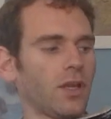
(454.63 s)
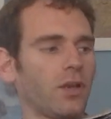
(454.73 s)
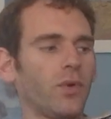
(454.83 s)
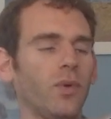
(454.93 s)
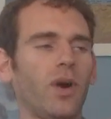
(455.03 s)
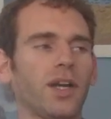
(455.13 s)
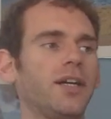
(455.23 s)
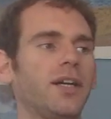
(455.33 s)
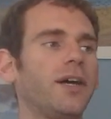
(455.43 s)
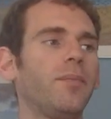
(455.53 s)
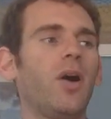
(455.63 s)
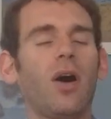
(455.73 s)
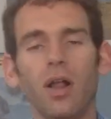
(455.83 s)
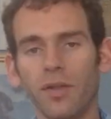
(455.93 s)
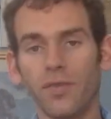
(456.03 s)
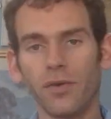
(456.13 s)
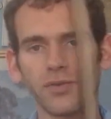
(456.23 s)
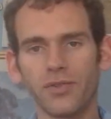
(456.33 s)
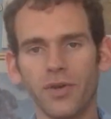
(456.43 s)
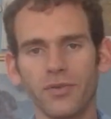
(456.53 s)
we want all of
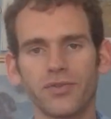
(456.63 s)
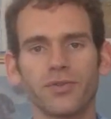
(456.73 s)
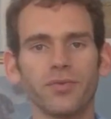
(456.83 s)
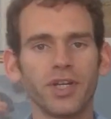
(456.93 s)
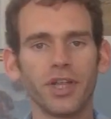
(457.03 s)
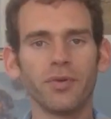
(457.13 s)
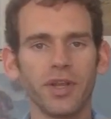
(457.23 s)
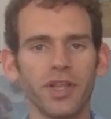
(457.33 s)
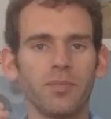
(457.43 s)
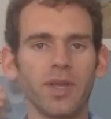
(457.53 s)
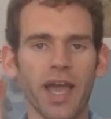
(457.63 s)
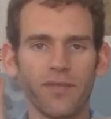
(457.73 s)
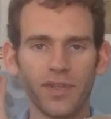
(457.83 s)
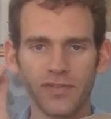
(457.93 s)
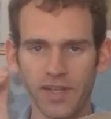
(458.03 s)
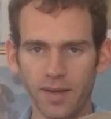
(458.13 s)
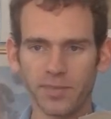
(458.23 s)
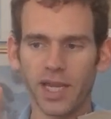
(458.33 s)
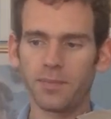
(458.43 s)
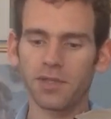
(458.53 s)
those notes to really, really have the same
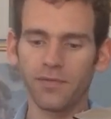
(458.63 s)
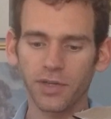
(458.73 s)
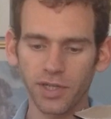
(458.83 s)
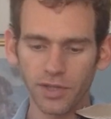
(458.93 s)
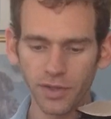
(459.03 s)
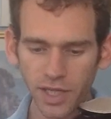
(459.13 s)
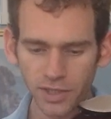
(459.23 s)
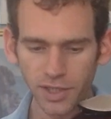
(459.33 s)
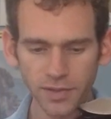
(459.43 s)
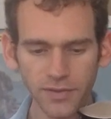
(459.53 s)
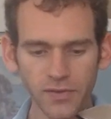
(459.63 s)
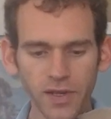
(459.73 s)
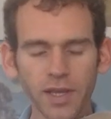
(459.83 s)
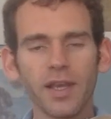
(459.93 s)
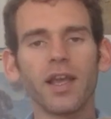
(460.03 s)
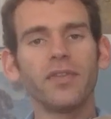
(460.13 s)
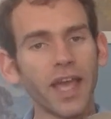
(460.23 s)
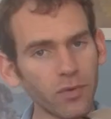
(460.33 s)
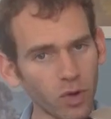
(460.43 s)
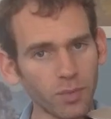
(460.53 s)
types of articulations. And
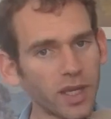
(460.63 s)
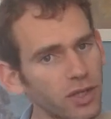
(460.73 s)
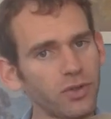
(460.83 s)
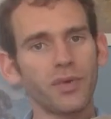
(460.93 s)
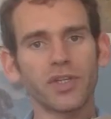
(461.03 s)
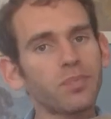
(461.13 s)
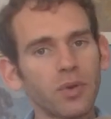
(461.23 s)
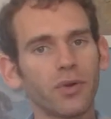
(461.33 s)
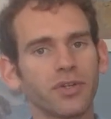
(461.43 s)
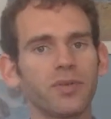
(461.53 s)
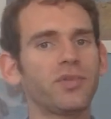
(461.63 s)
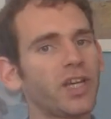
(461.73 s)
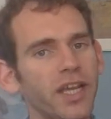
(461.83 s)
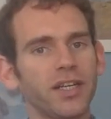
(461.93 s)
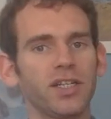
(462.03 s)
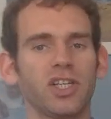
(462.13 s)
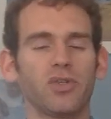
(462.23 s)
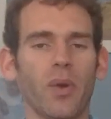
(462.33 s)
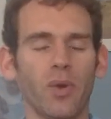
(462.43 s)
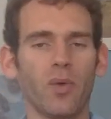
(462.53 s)
then we'll begin to explore some
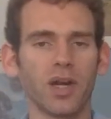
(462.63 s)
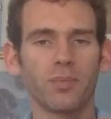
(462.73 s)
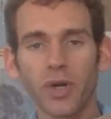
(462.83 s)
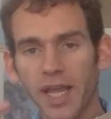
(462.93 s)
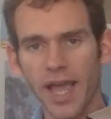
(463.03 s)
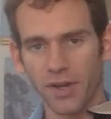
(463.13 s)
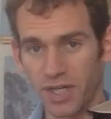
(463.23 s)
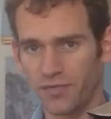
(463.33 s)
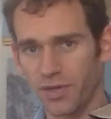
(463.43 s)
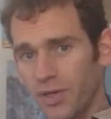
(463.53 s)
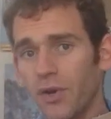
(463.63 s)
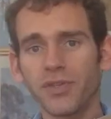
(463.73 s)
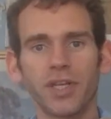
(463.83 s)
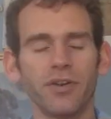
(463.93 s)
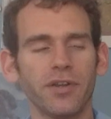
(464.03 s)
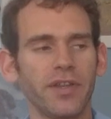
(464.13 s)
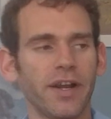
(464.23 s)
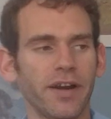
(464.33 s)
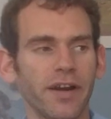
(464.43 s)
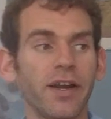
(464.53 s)
changes when we want to bring out different notes here and
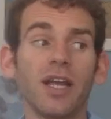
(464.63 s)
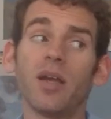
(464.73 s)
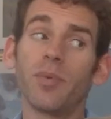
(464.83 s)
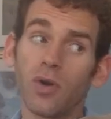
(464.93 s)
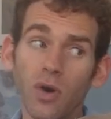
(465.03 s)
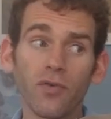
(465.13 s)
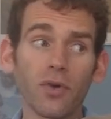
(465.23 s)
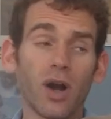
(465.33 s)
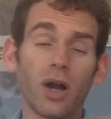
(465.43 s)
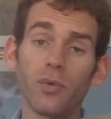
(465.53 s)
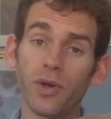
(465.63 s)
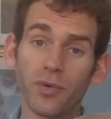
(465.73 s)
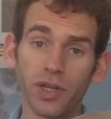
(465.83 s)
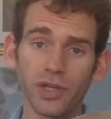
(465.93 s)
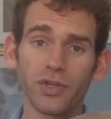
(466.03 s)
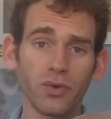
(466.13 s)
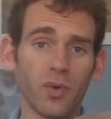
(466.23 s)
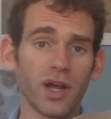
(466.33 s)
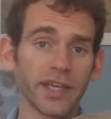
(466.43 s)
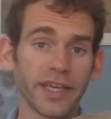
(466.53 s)
there. But overall, we really do
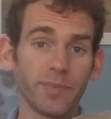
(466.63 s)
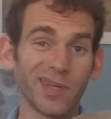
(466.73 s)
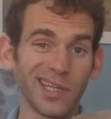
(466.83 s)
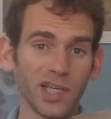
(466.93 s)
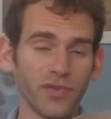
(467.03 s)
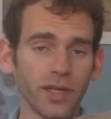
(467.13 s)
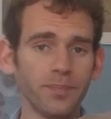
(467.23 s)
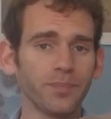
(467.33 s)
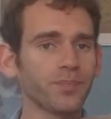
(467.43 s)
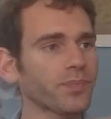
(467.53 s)
want to keep it even.